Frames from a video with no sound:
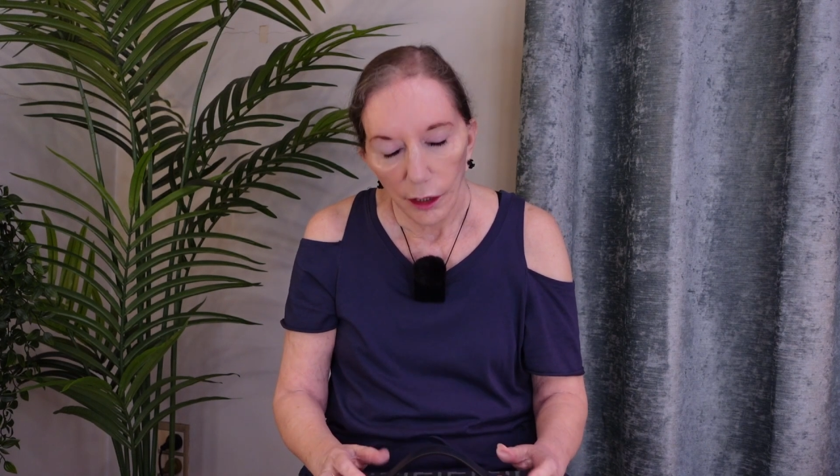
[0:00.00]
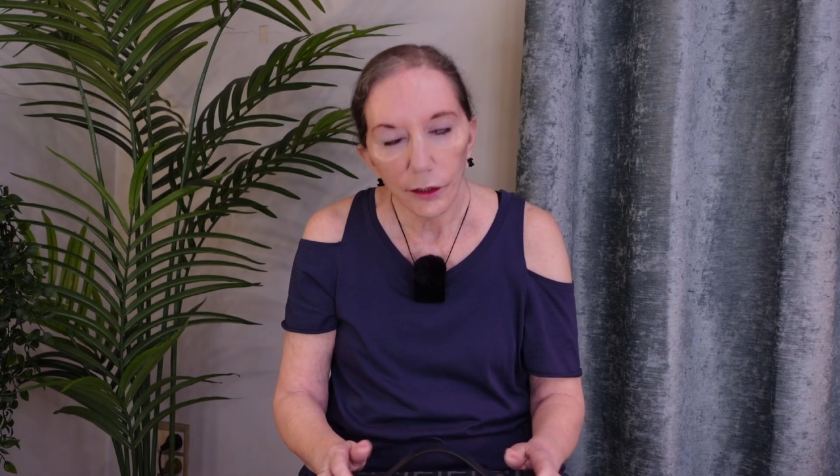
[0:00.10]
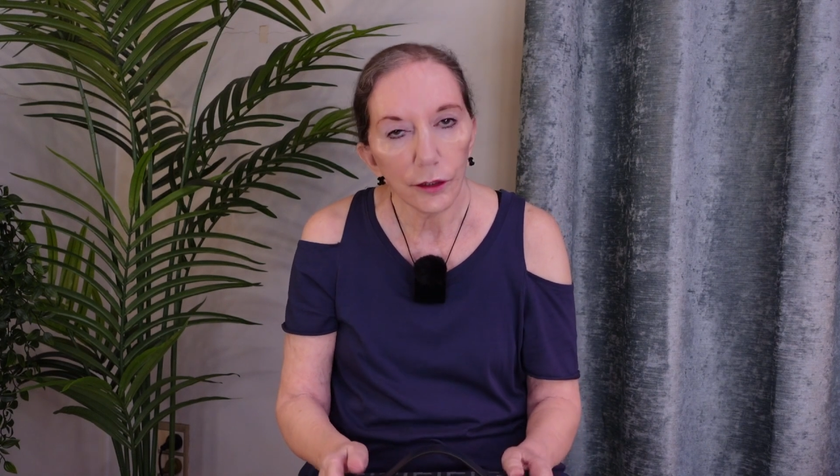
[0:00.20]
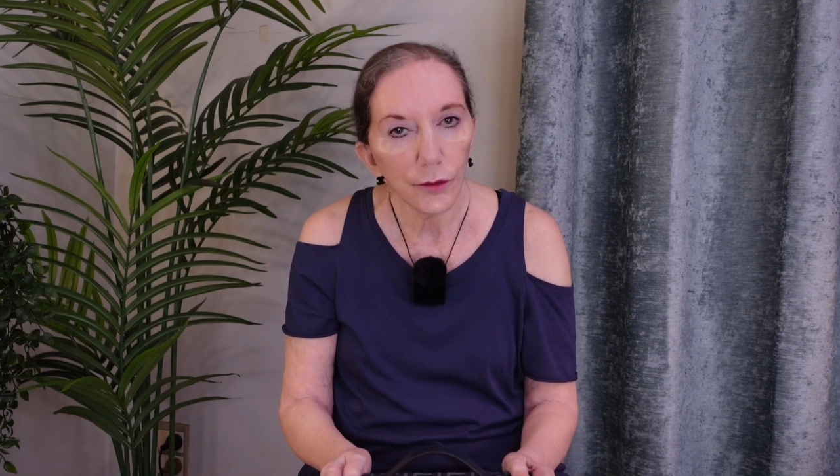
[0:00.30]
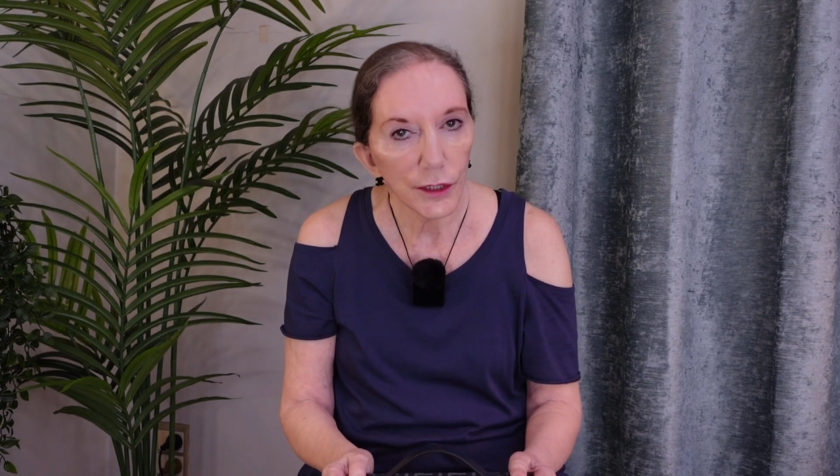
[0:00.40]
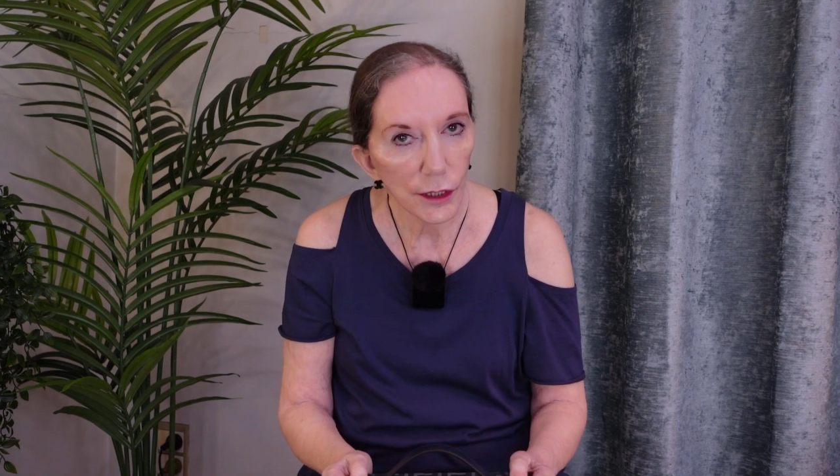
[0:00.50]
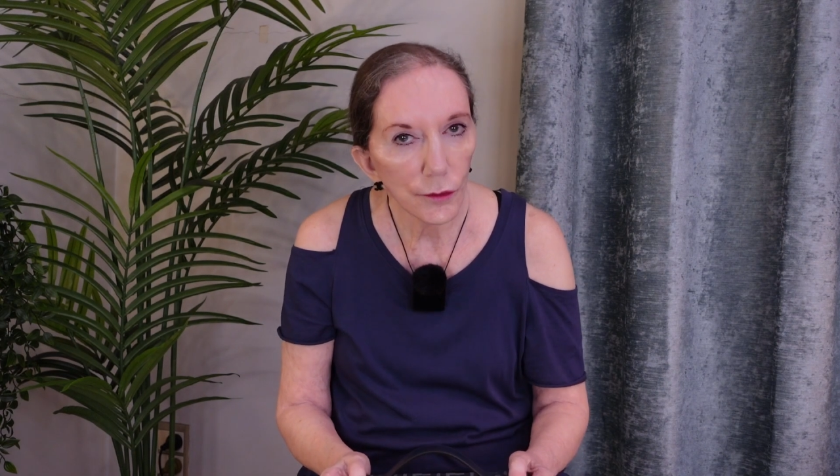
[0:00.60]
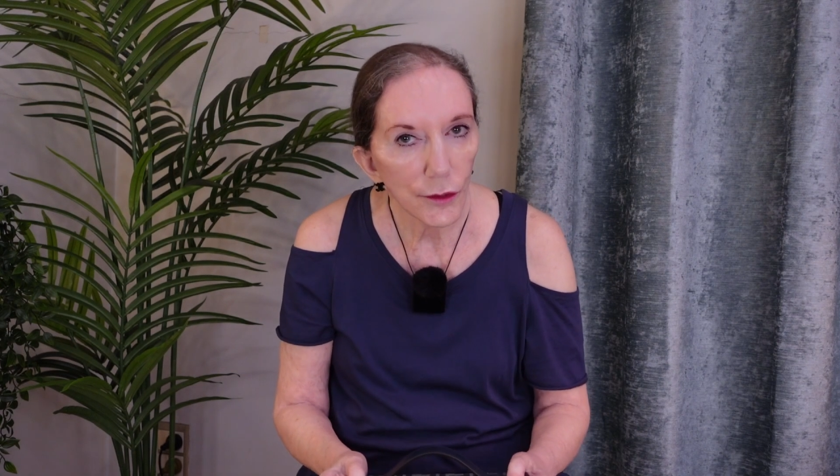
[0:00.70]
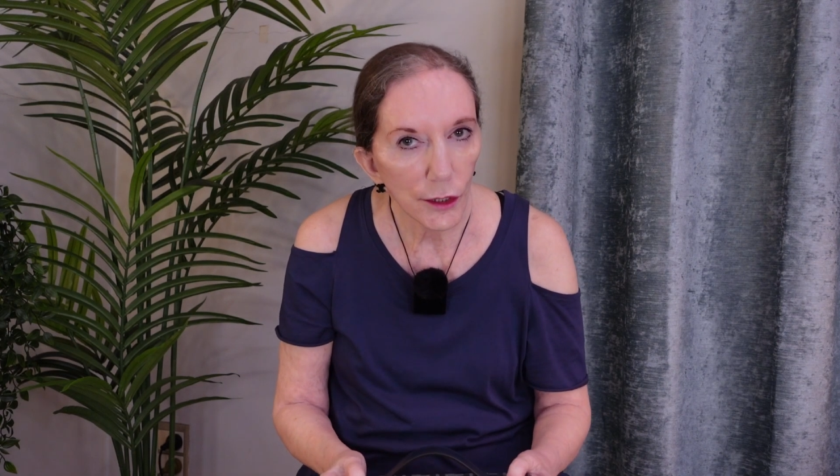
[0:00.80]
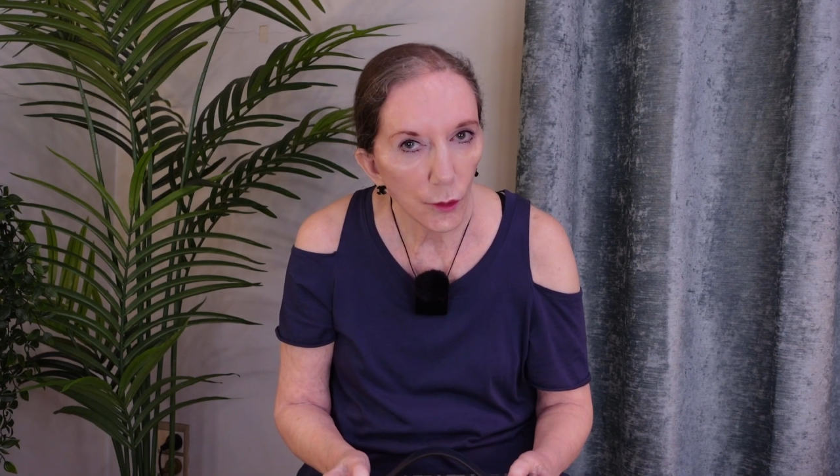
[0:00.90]
the
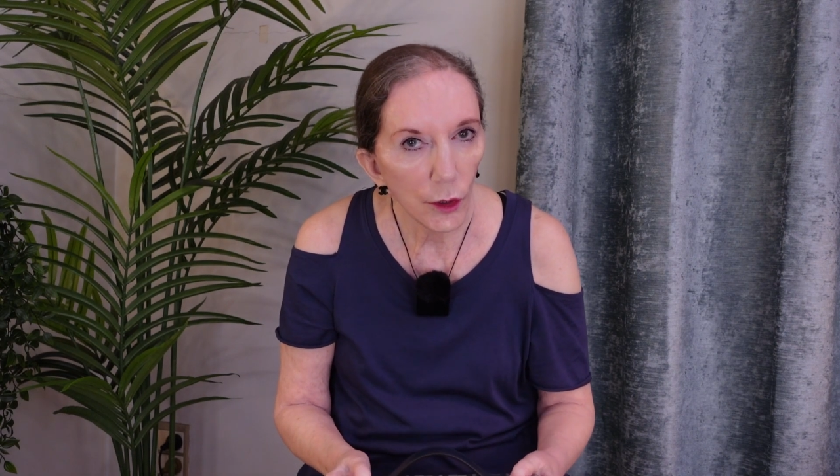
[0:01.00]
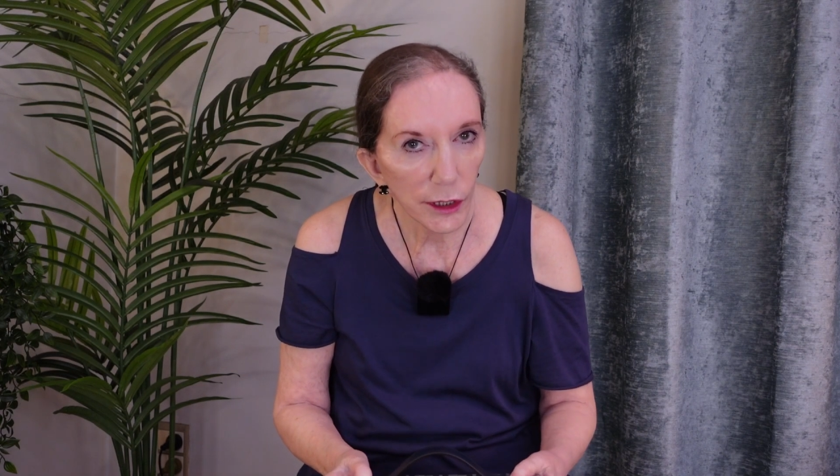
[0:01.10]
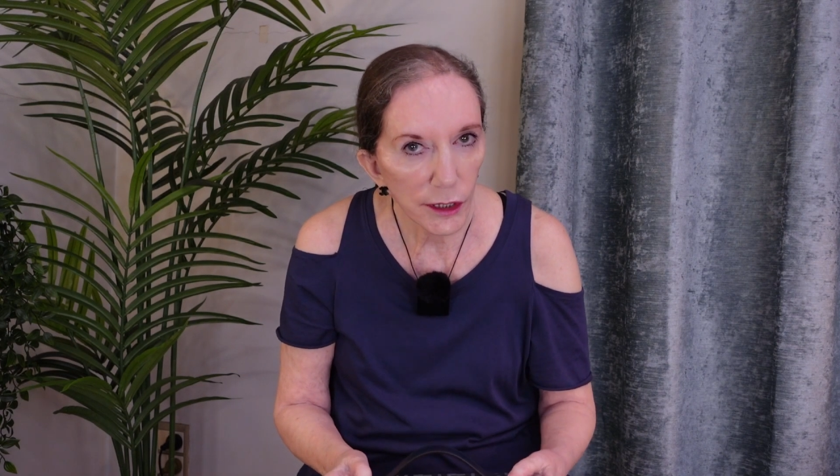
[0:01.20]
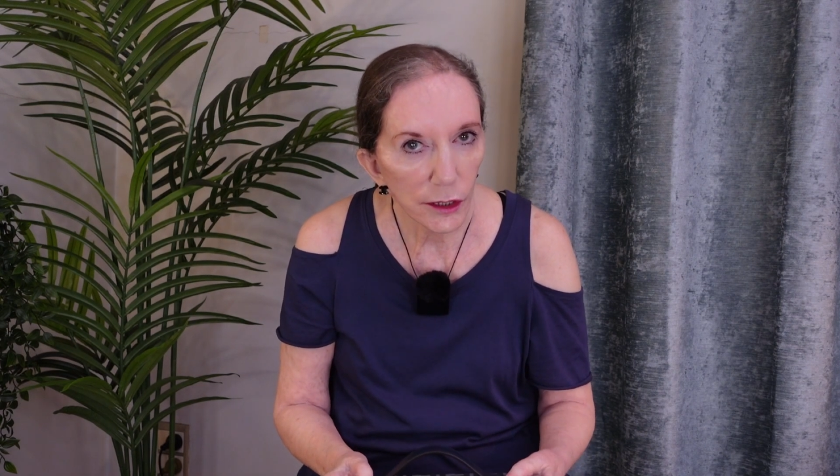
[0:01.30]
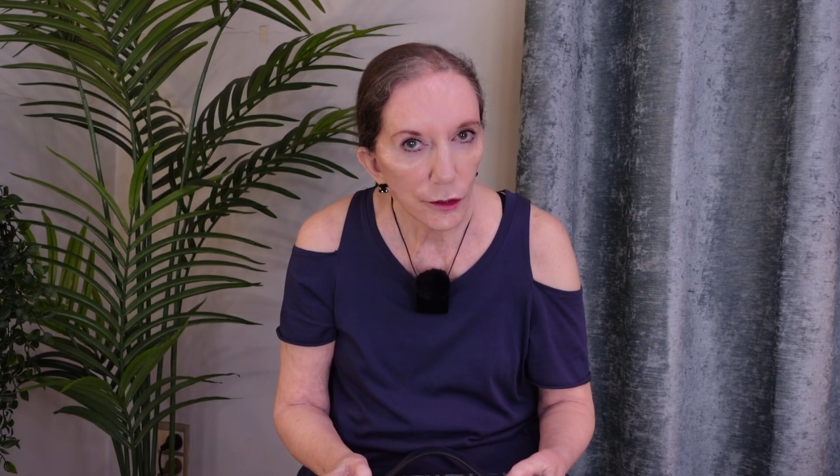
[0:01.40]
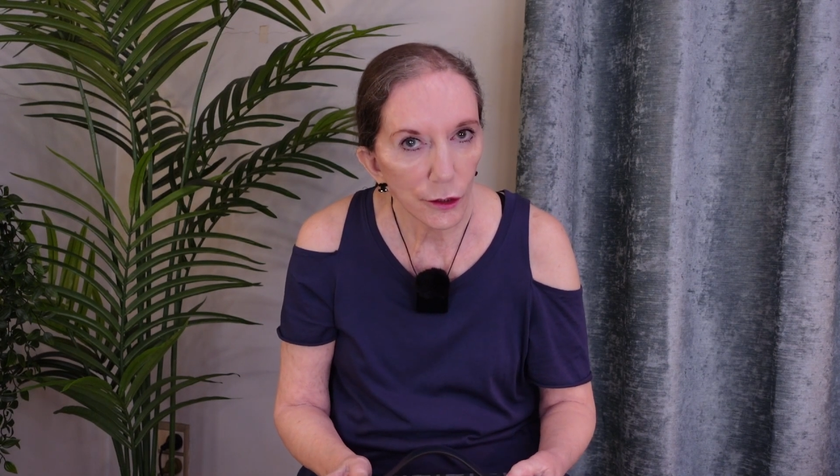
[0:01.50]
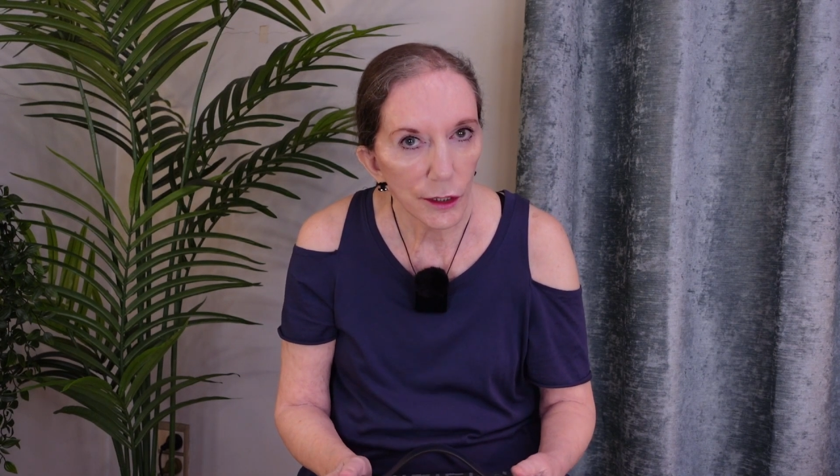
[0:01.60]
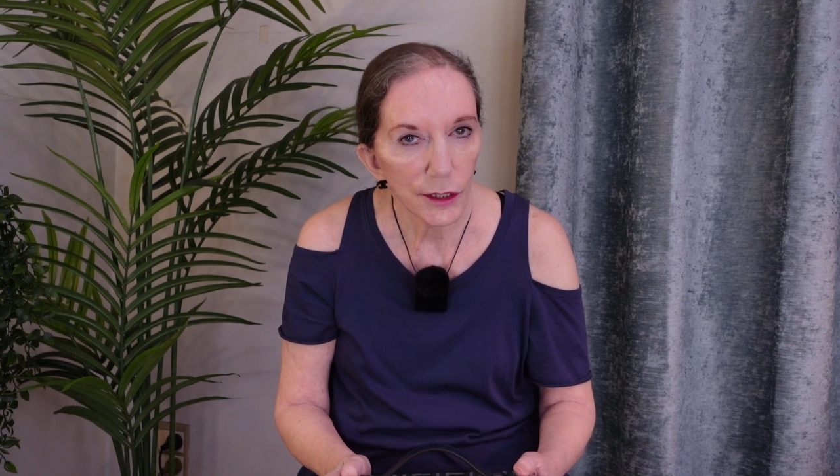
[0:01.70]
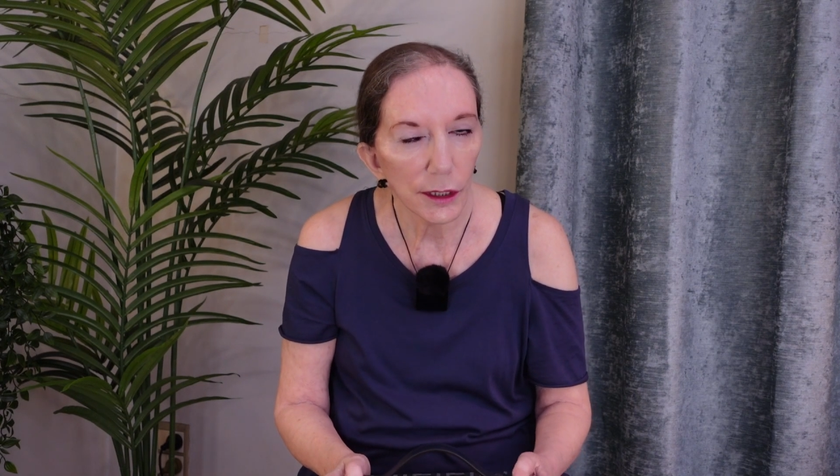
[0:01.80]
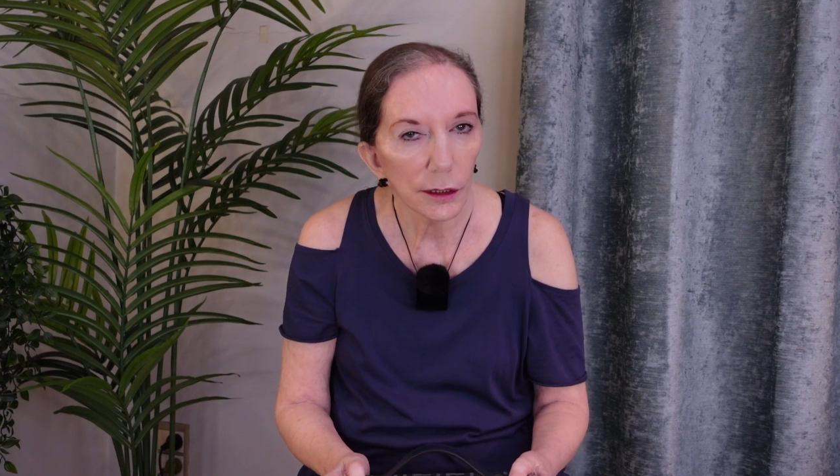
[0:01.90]
results are quite interesting.